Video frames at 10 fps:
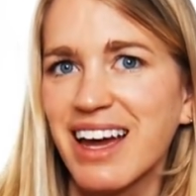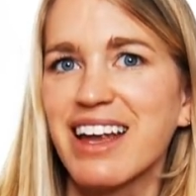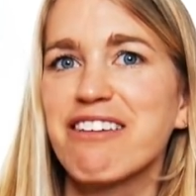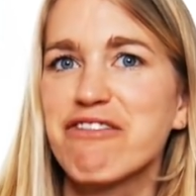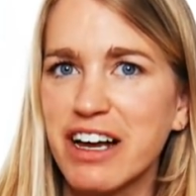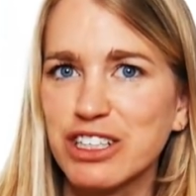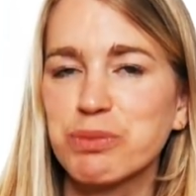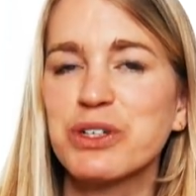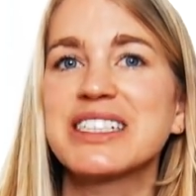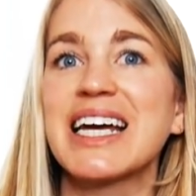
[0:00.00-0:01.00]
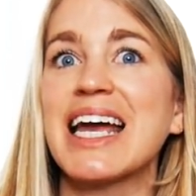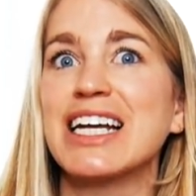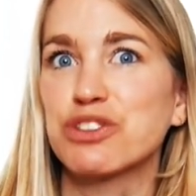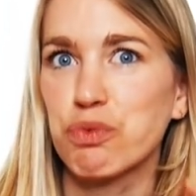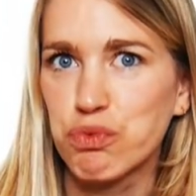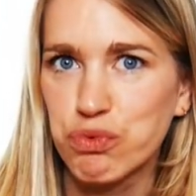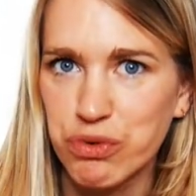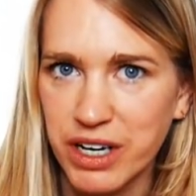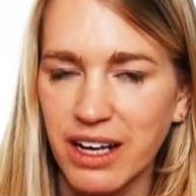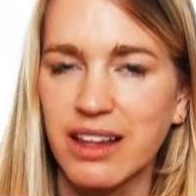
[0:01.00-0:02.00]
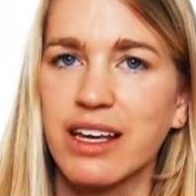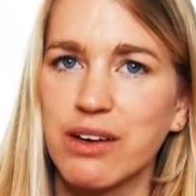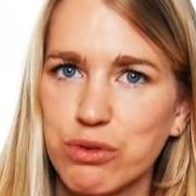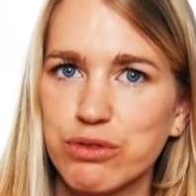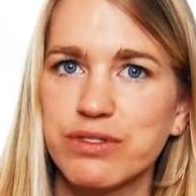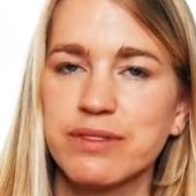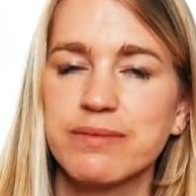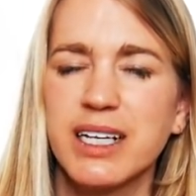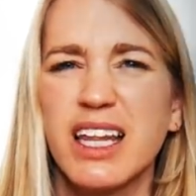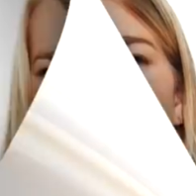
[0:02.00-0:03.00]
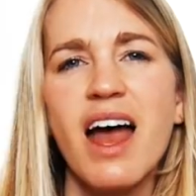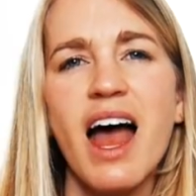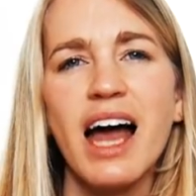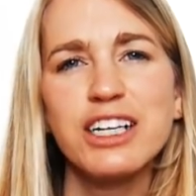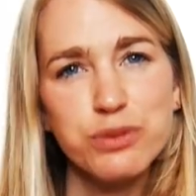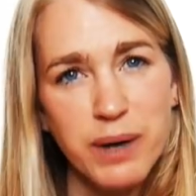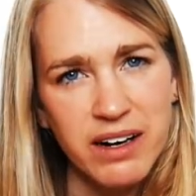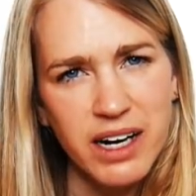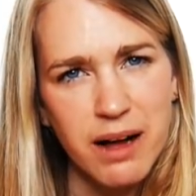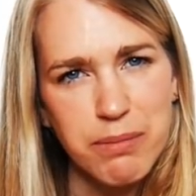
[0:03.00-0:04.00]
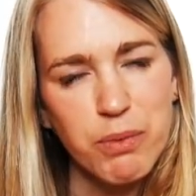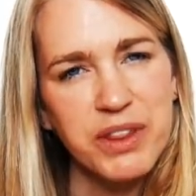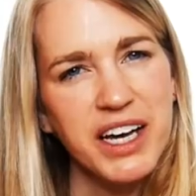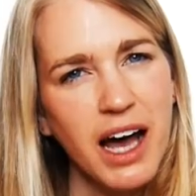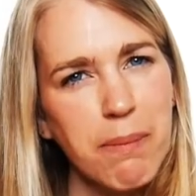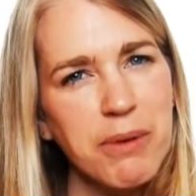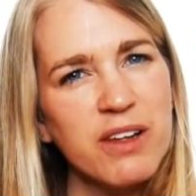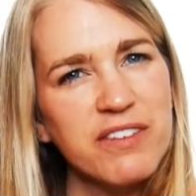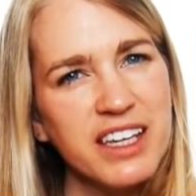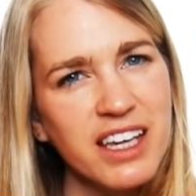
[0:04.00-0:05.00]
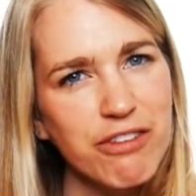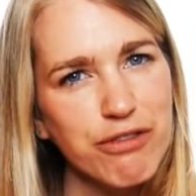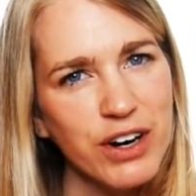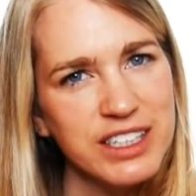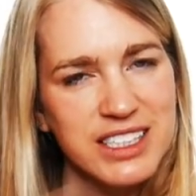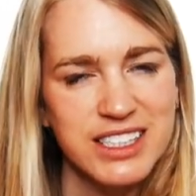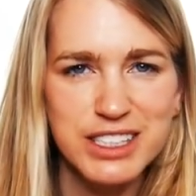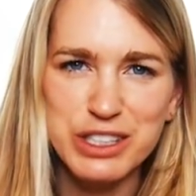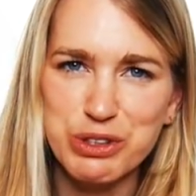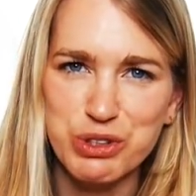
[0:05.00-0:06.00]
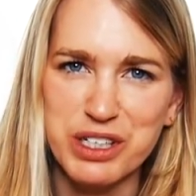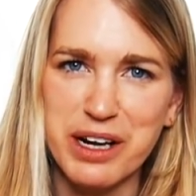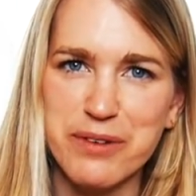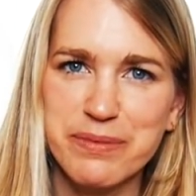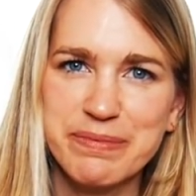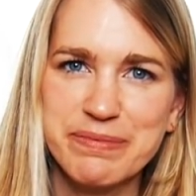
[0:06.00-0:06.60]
and vachement is like it's really ouf. That one. And to round it up with a couple of key phrases you should know.